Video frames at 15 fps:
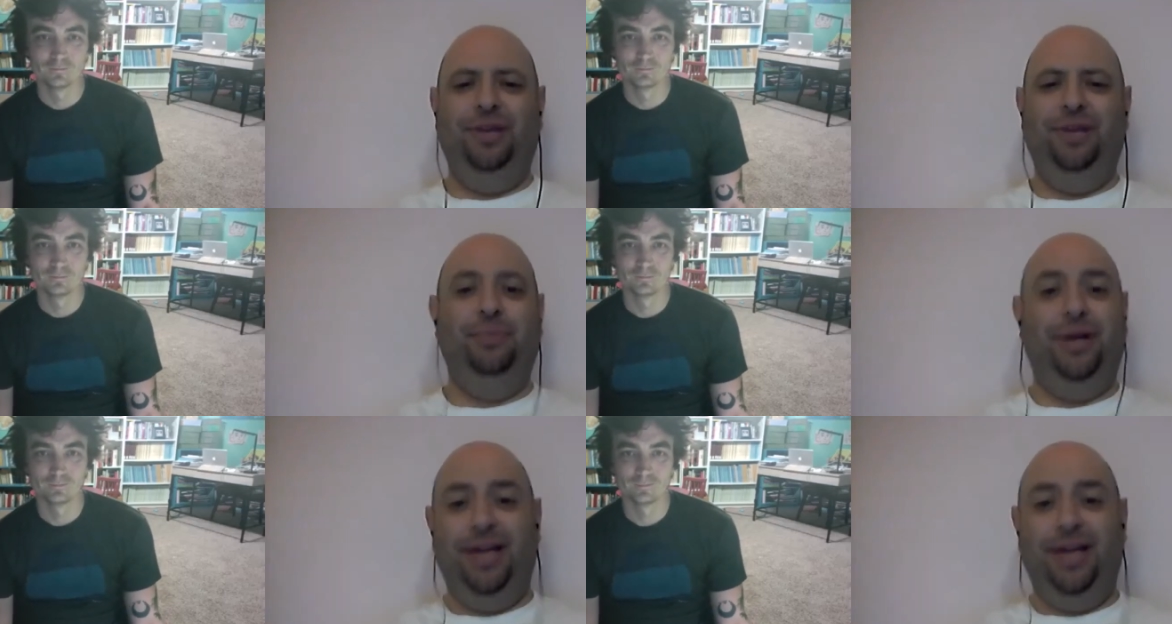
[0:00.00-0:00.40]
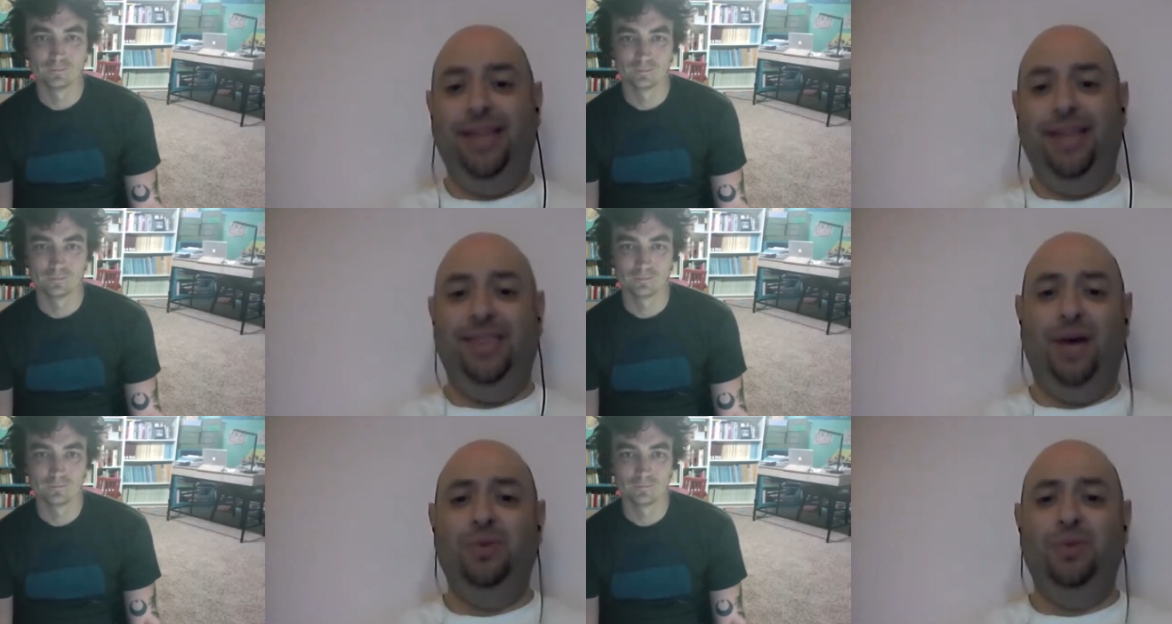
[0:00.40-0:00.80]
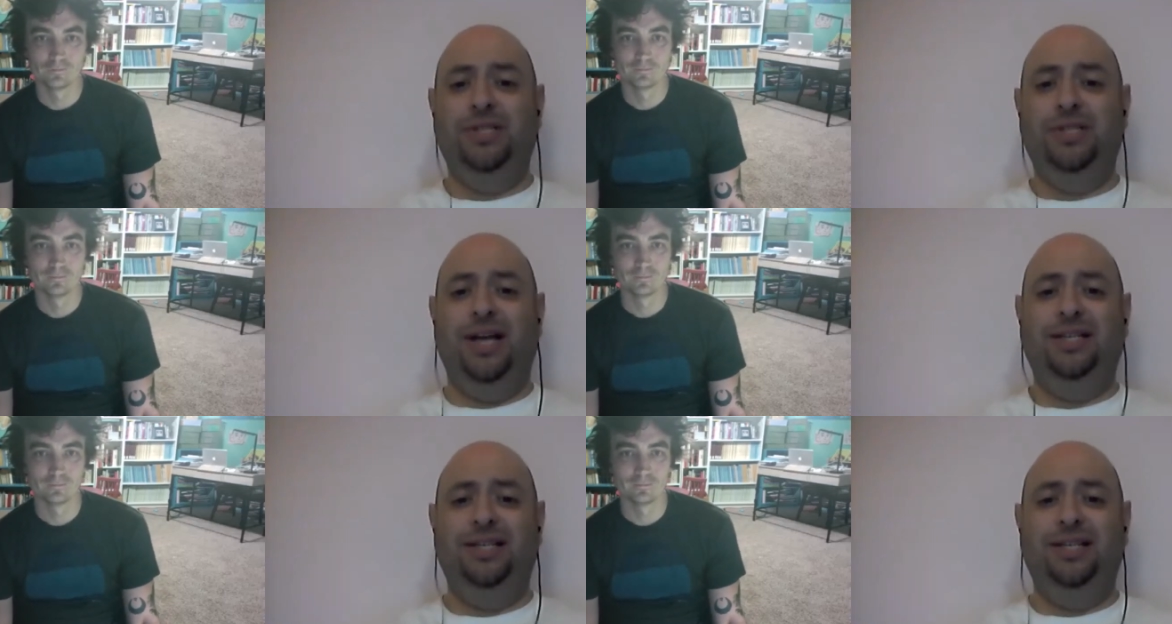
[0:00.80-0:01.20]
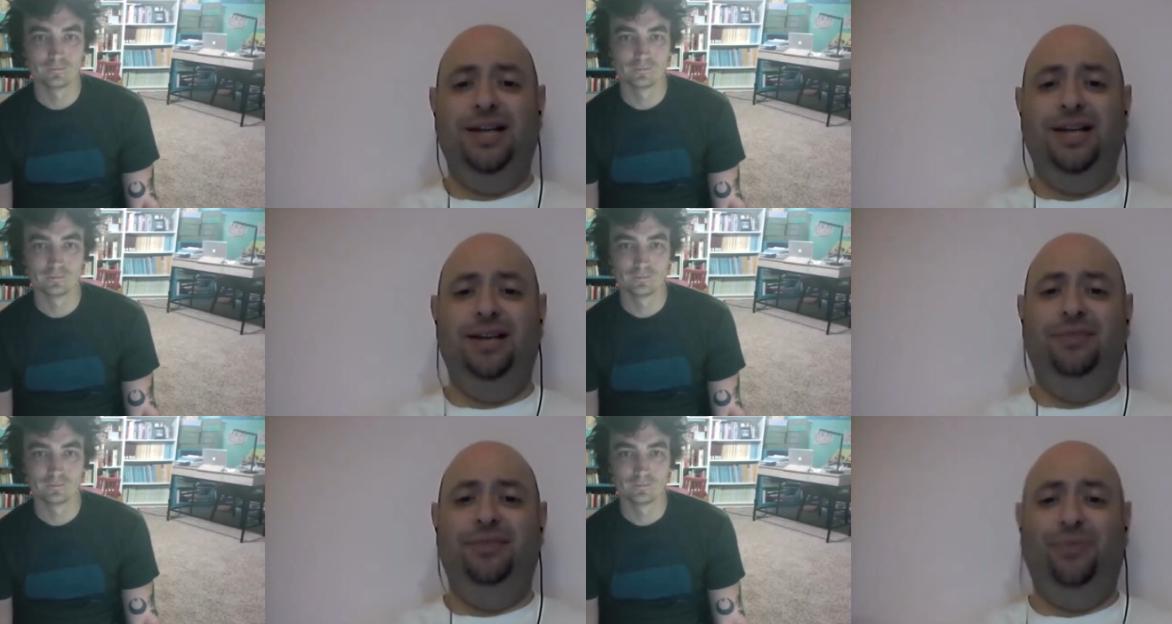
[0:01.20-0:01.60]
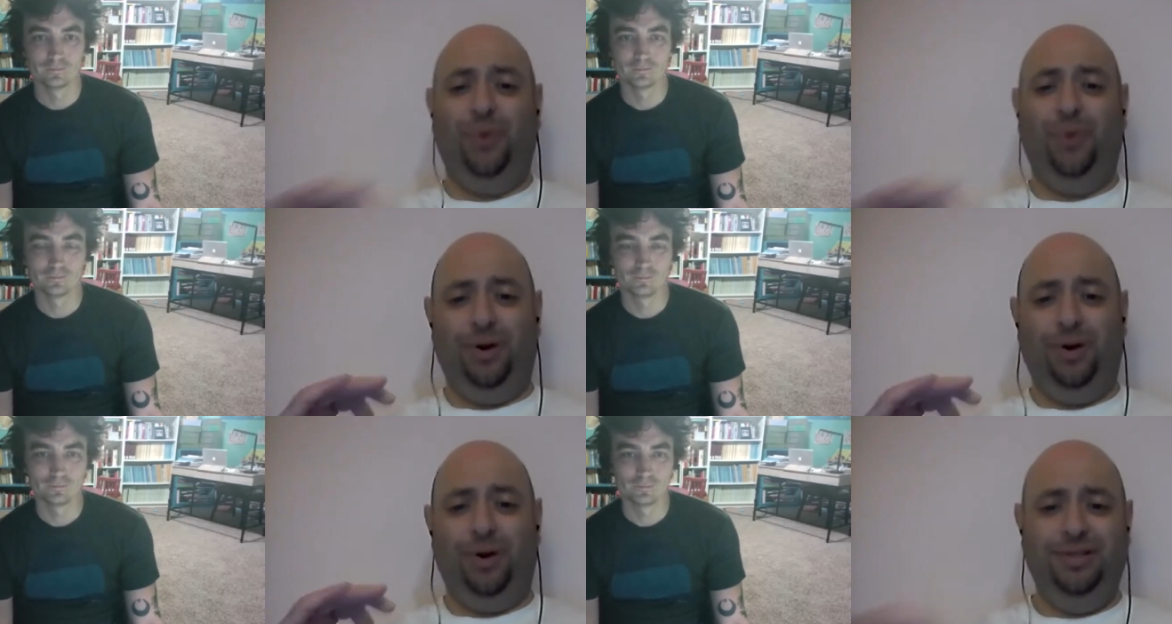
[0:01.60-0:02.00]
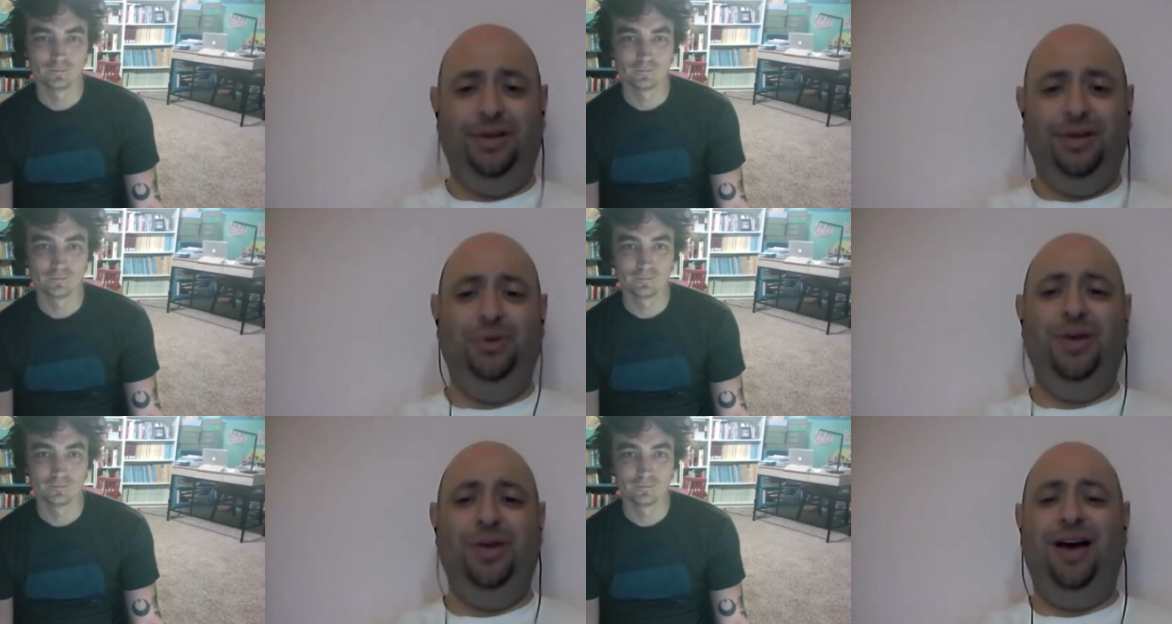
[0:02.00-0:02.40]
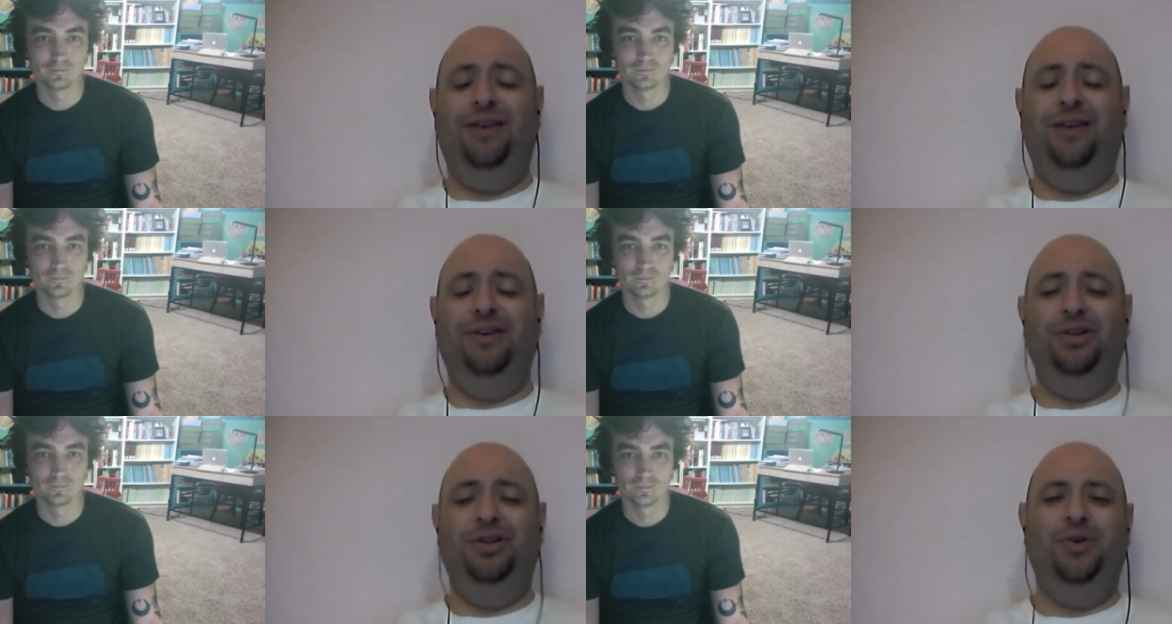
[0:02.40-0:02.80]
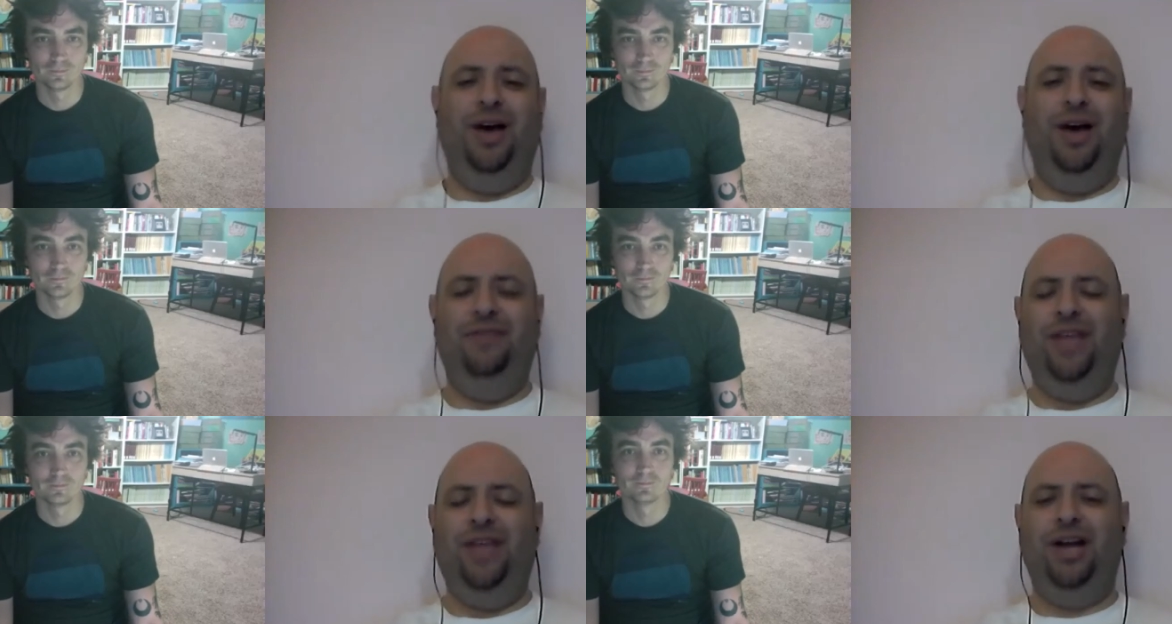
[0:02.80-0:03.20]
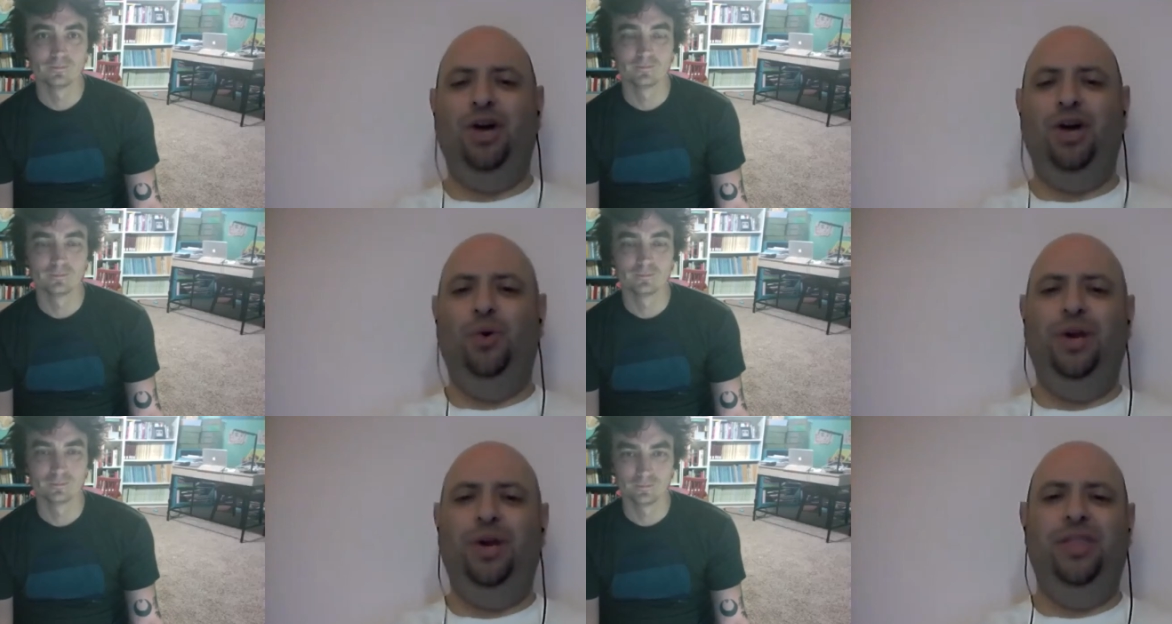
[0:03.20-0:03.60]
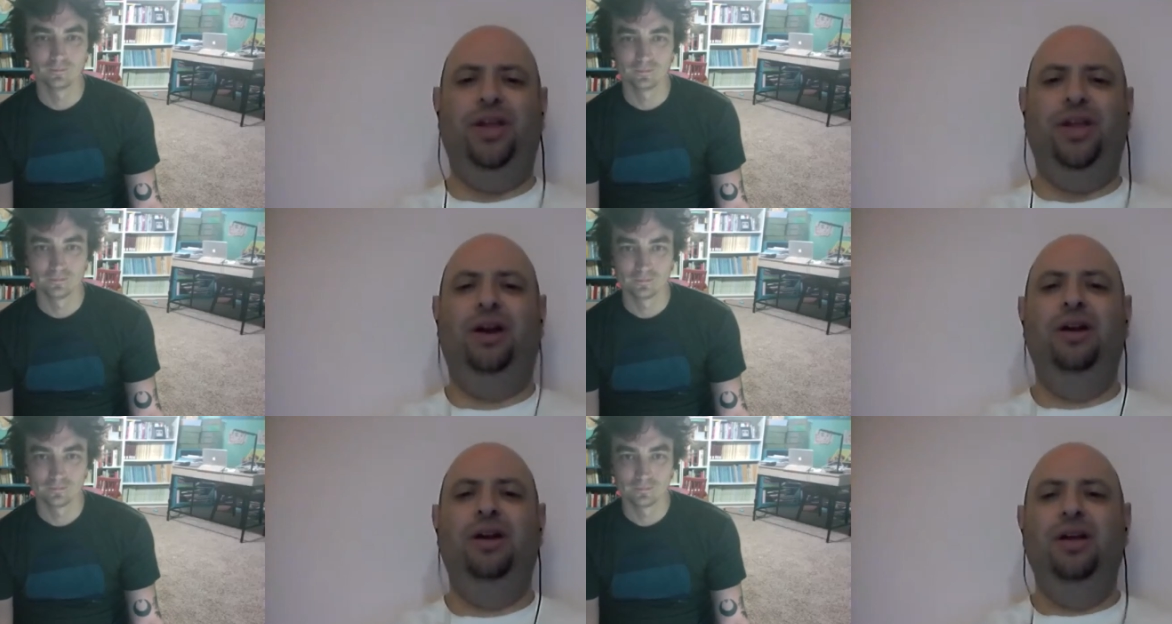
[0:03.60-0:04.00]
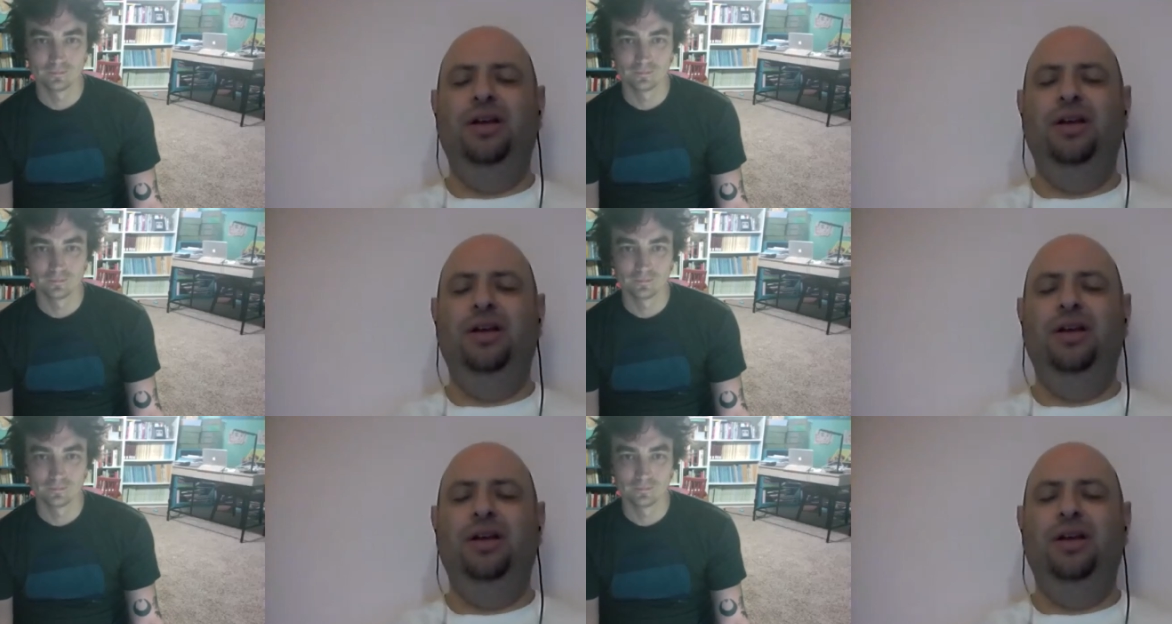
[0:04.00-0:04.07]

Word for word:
Speaker 1: but again, that was nineteen ninety-four. You know, you have, you have that going in there.